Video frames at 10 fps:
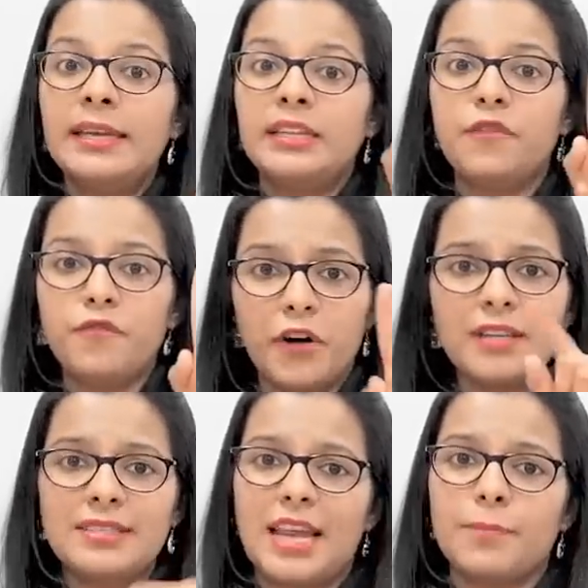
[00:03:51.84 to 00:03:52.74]
The
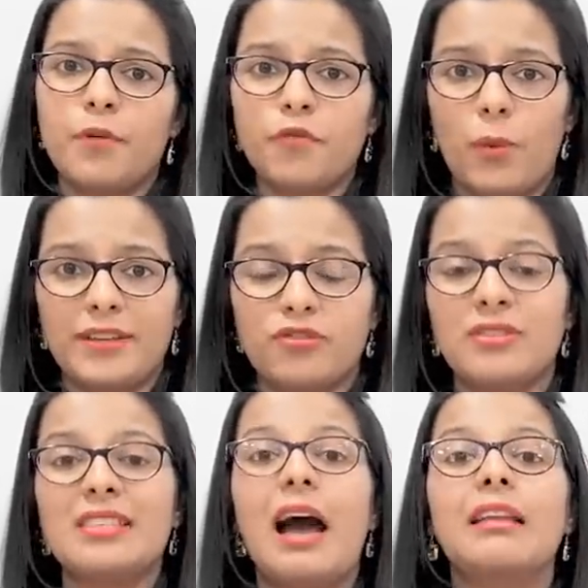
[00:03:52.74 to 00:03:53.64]
first type of
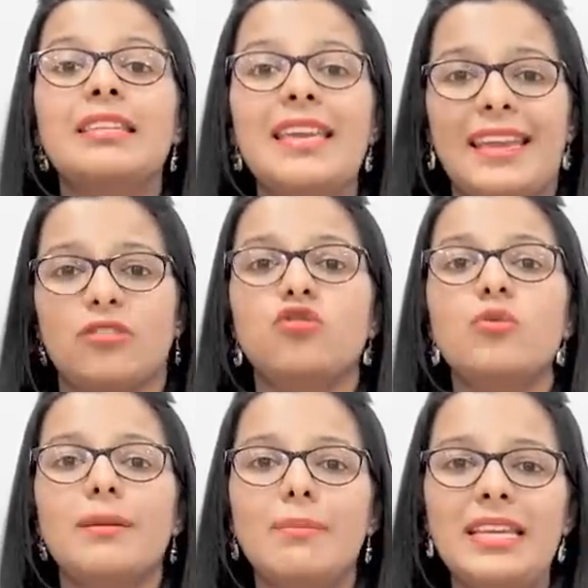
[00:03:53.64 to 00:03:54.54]
questions are the
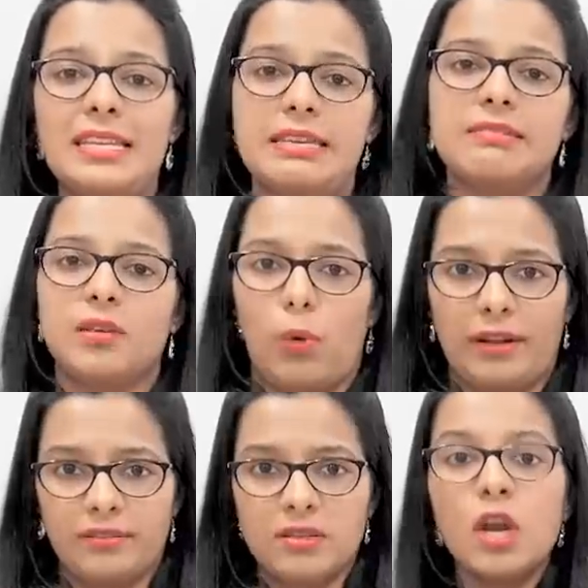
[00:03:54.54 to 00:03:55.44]
extremely easy
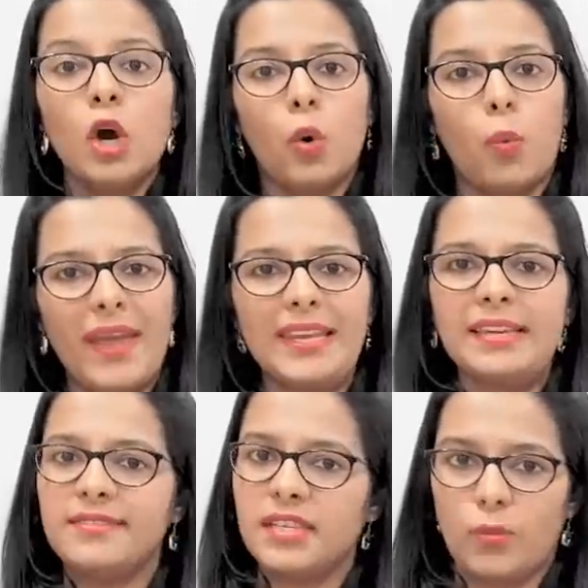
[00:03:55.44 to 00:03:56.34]
ones, very
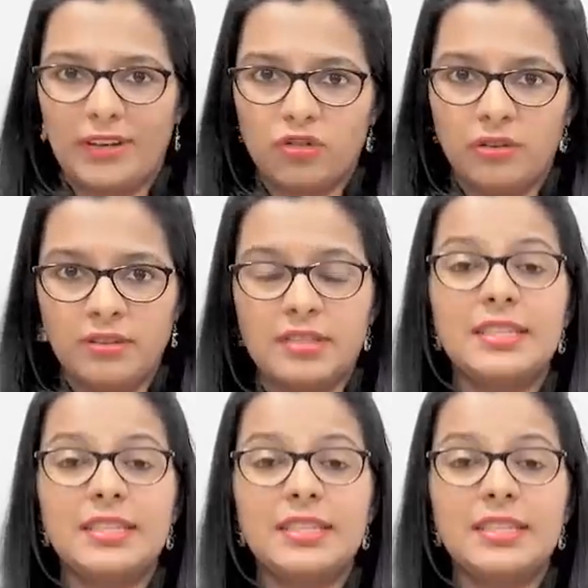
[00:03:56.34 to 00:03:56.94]
easy questions.